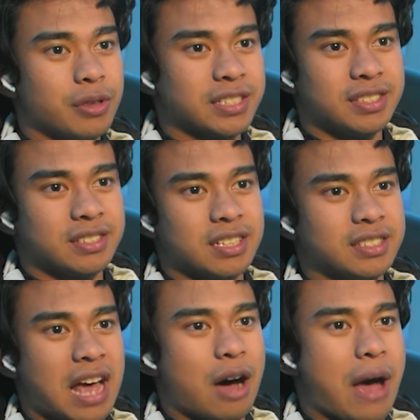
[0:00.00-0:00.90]
This
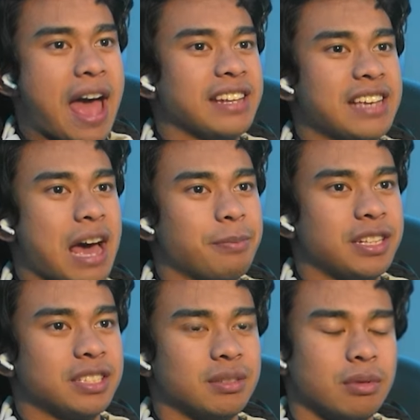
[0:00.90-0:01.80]
is how handicapped he is.